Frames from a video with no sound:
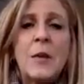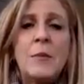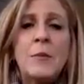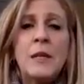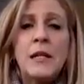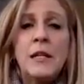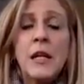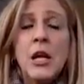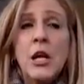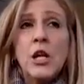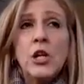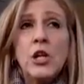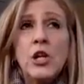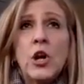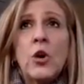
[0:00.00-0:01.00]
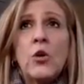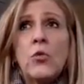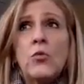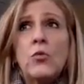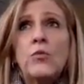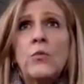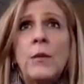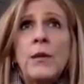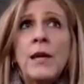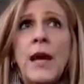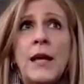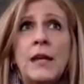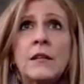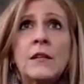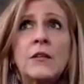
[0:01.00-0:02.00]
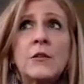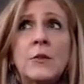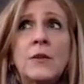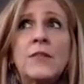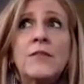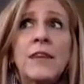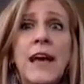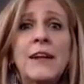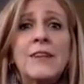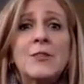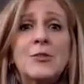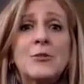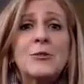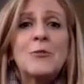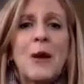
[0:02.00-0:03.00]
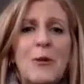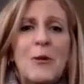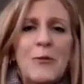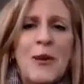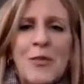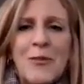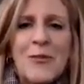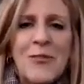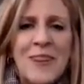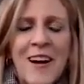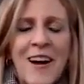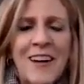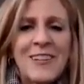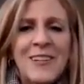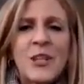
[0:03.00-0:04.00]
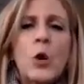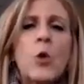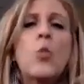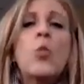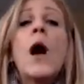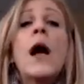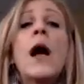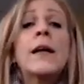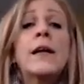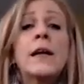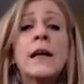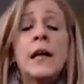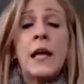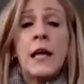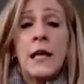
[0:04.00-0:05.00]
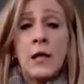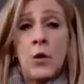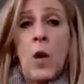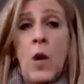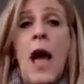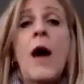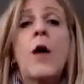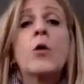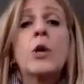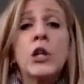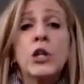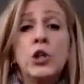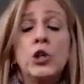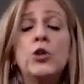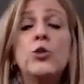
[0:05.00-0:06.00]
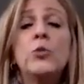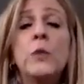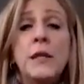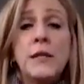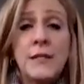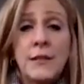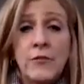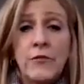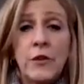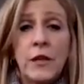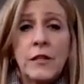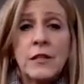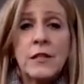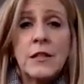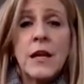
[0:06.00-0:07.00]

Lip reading: TM, and maybe I had a little bit of an attitude about whether or not, why, how can you be different?